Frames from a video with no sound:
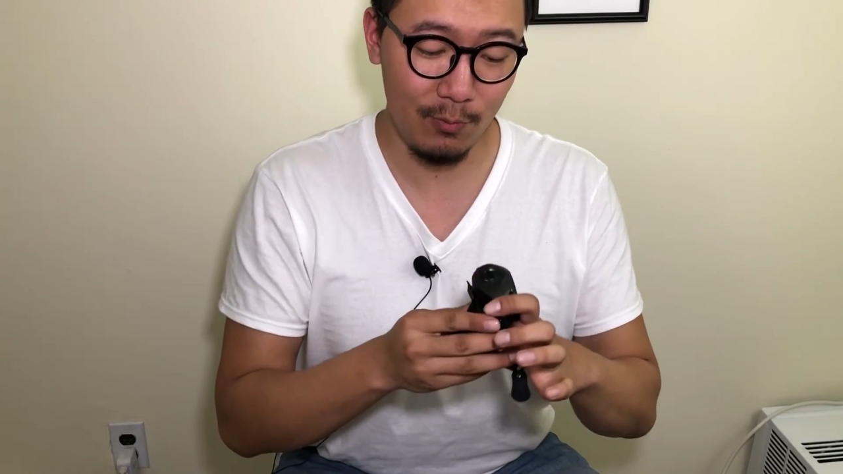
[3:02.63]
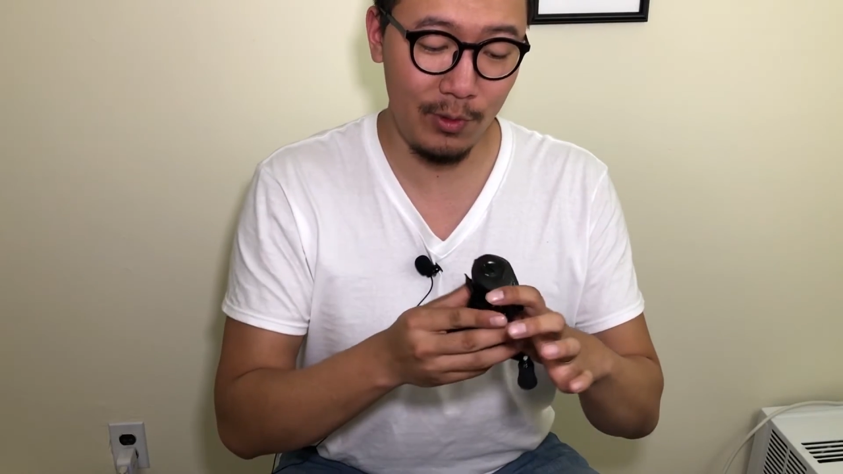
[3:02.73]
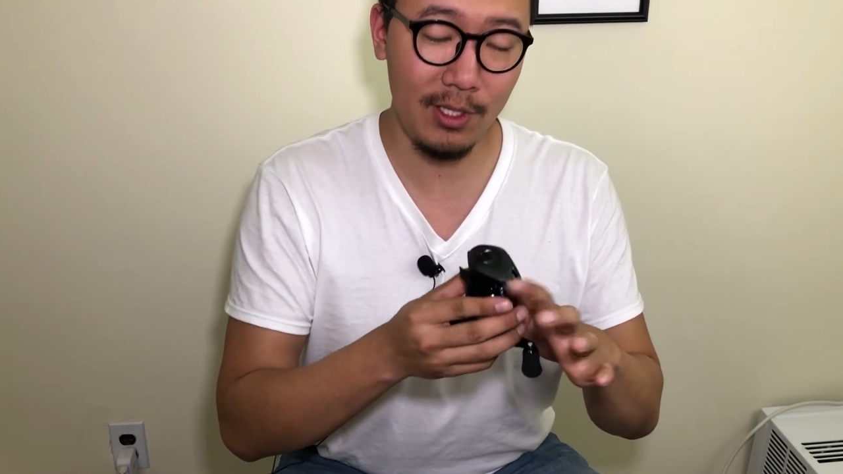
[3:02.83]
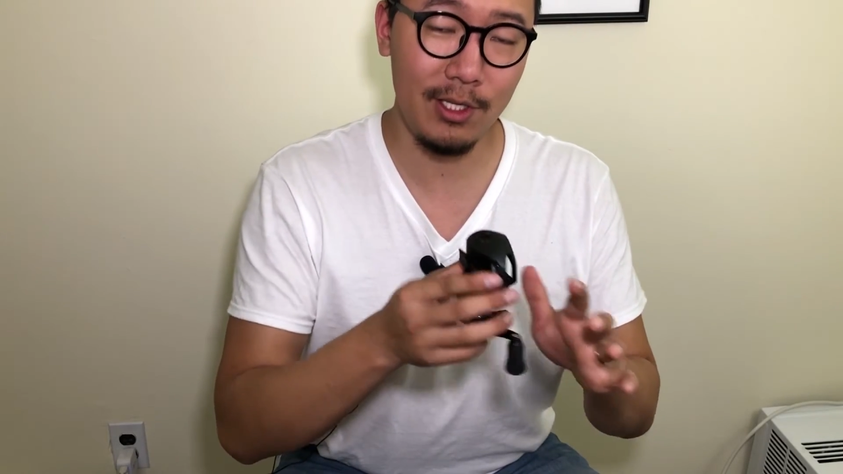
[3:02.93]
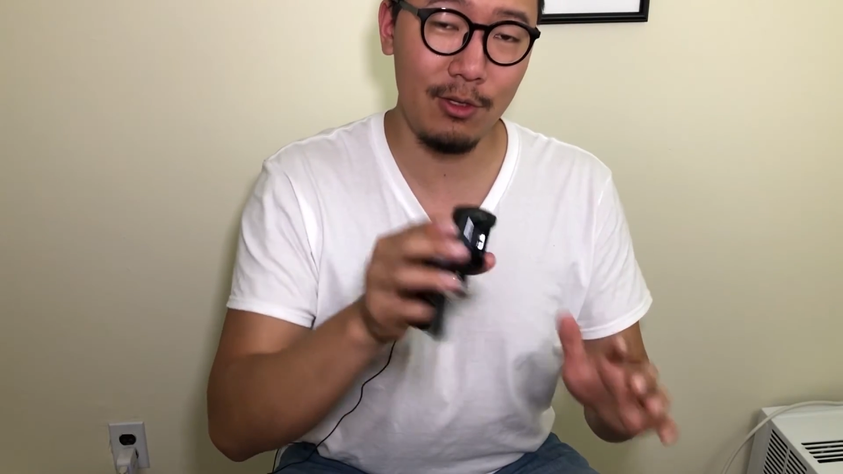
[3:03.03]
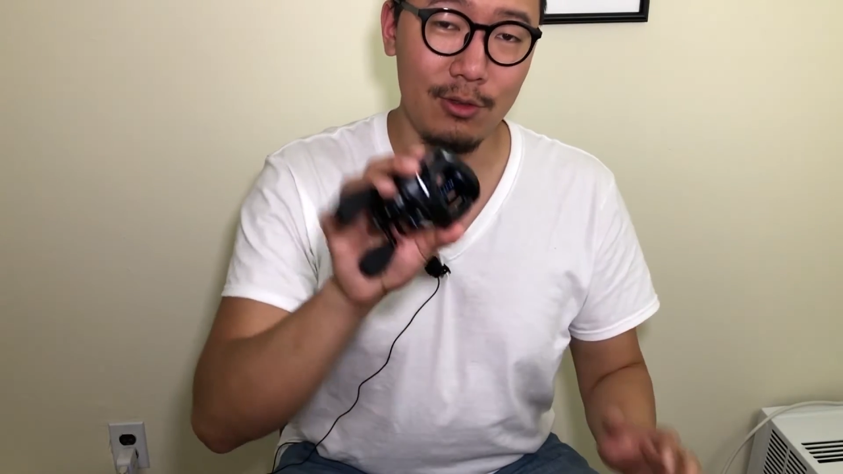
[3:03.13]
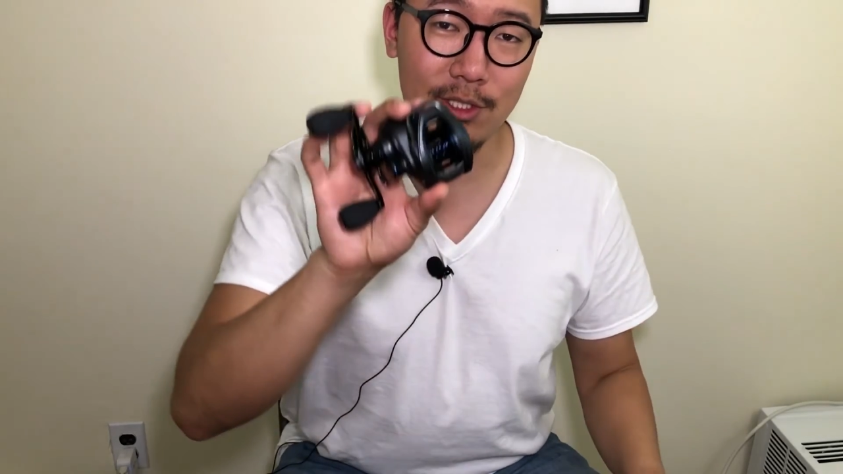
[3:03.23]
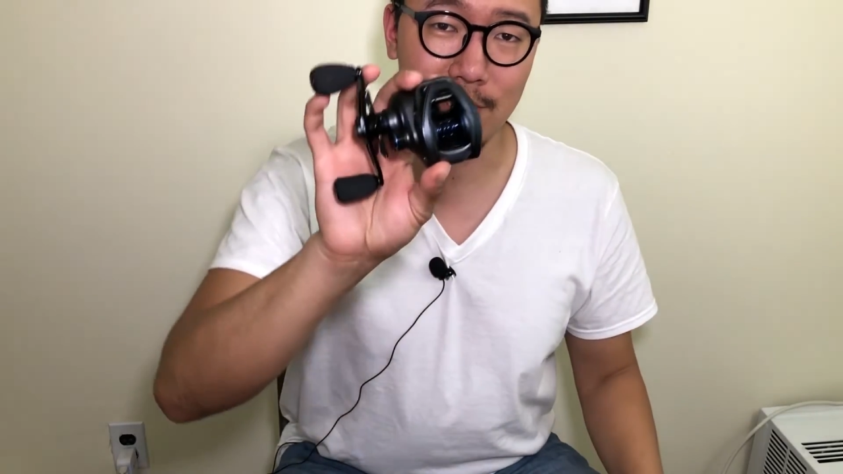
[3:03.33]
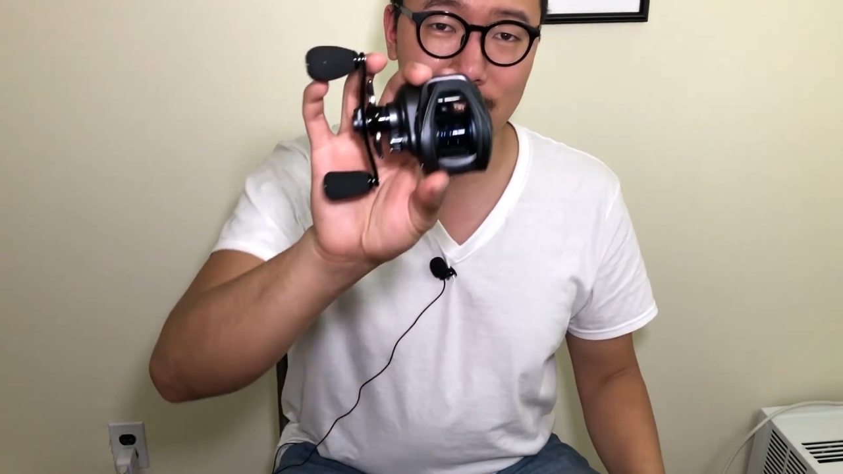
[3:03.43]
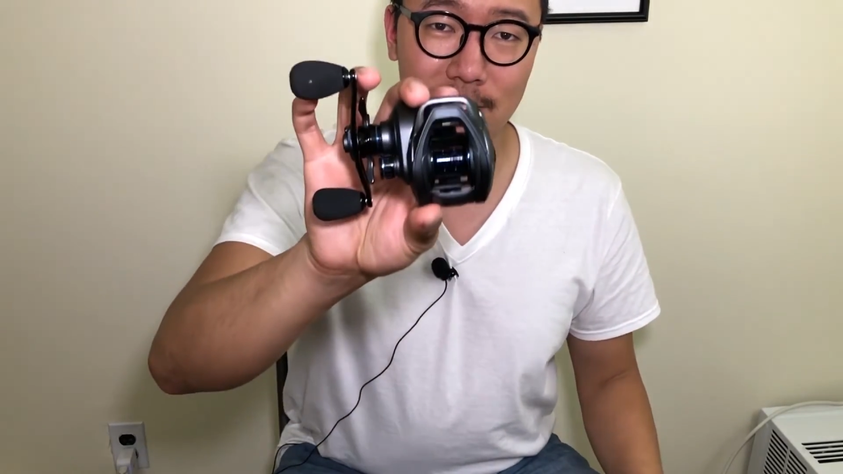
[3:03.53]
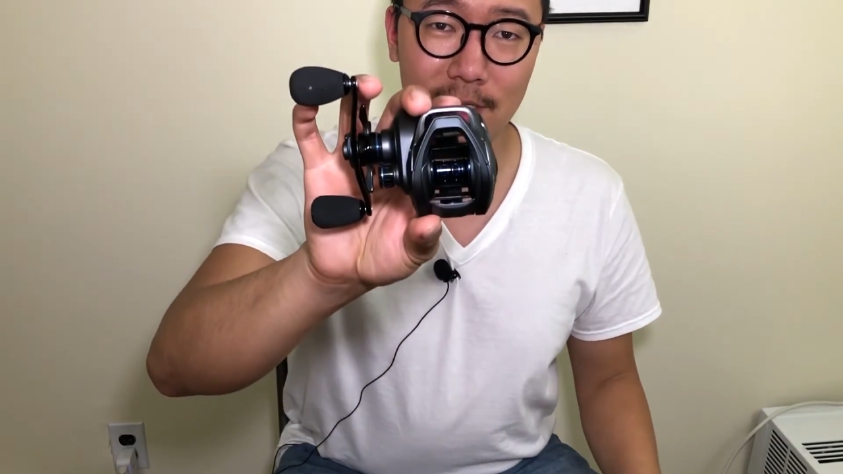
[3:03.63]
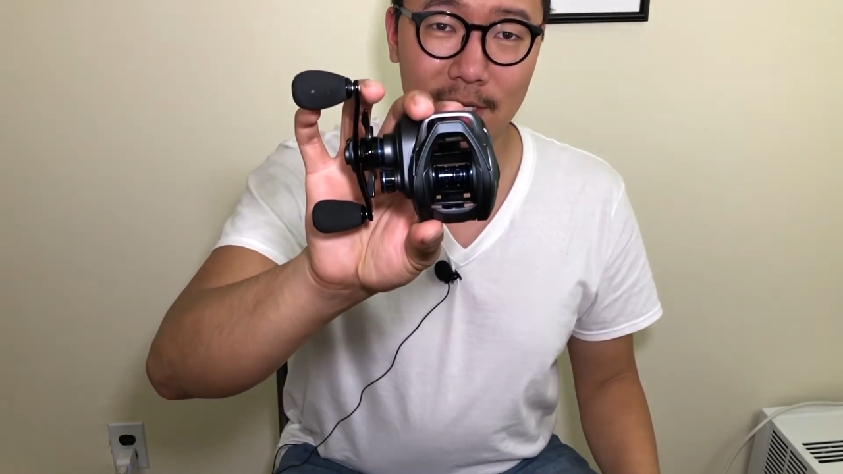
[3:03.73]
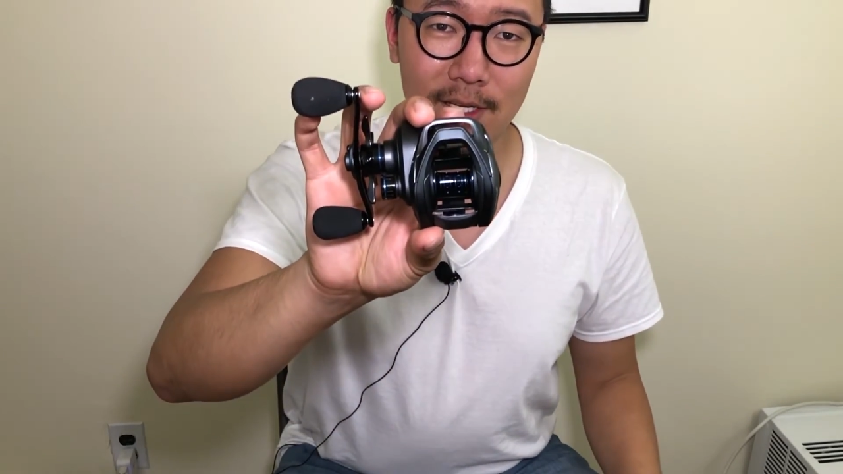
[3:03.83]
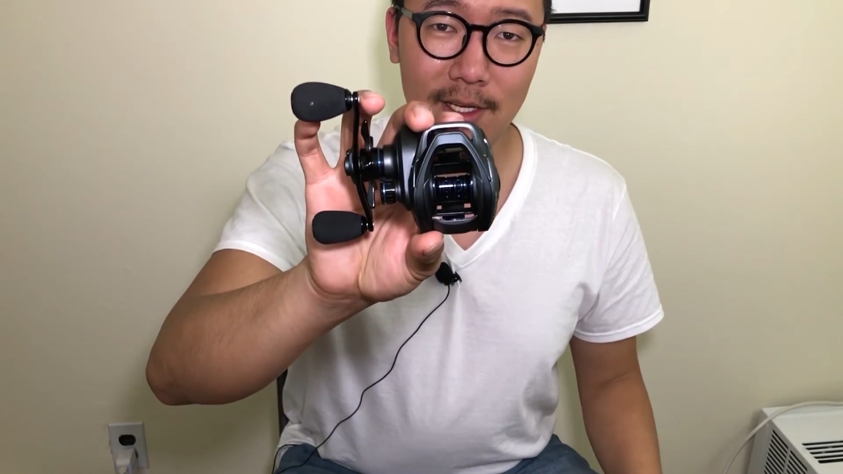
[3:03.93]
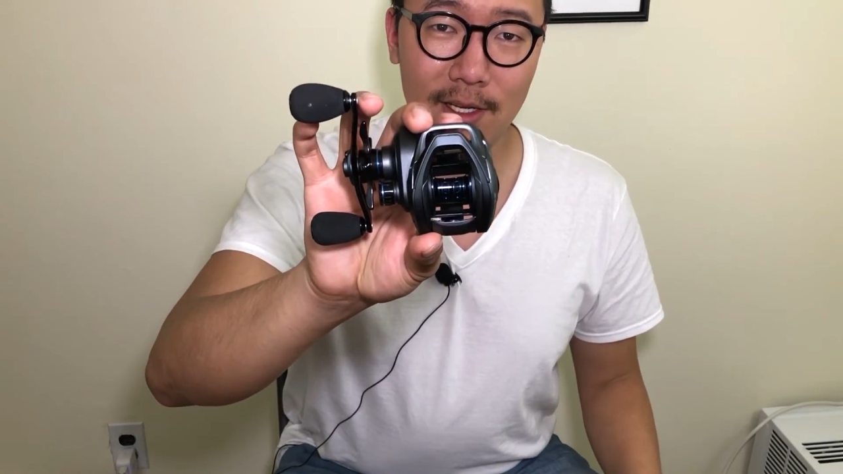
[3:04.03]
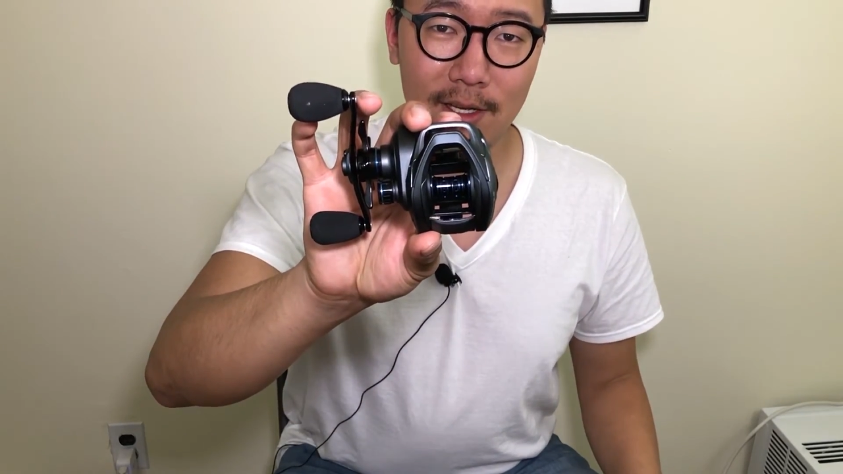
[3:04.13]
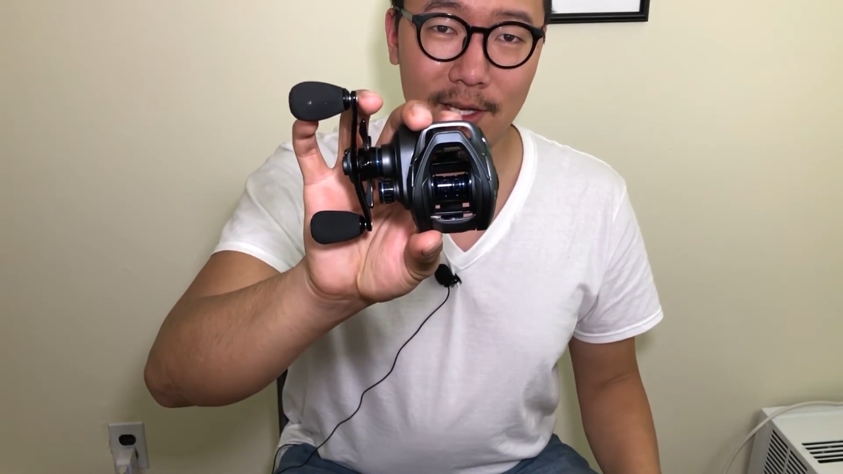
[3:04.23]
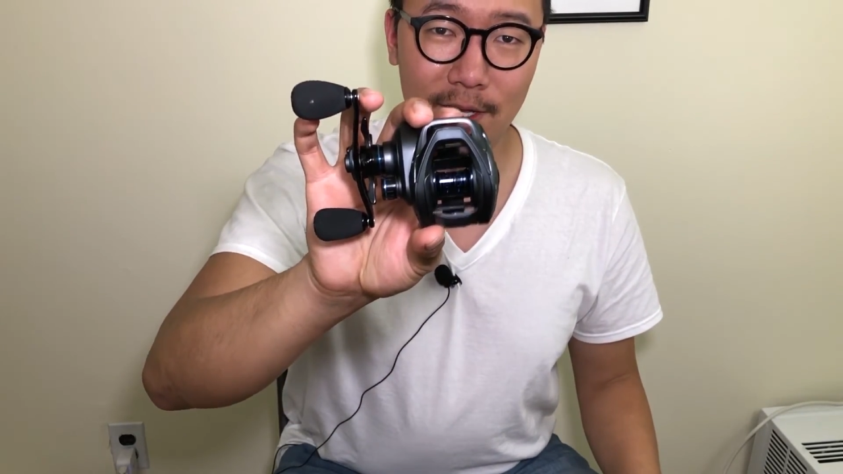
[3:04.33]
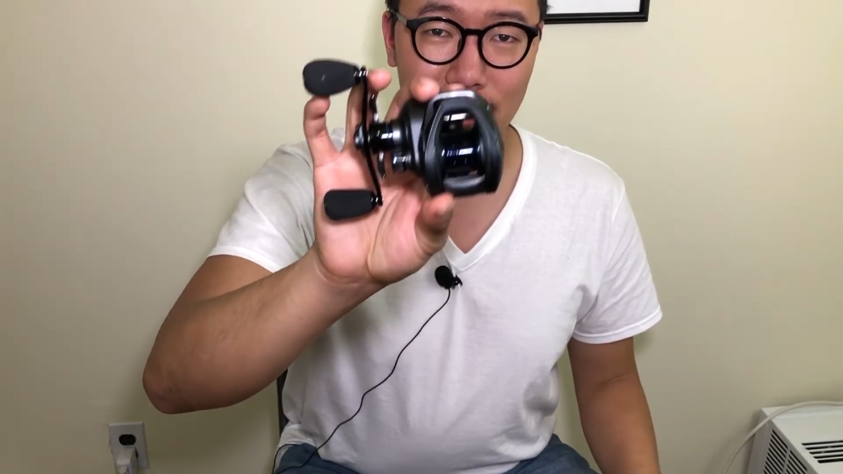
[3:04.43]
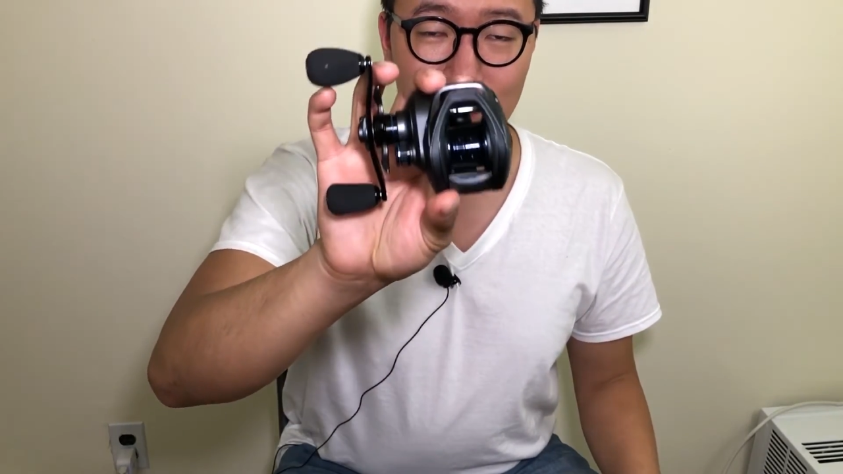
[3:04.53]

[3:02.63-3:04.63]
really use this in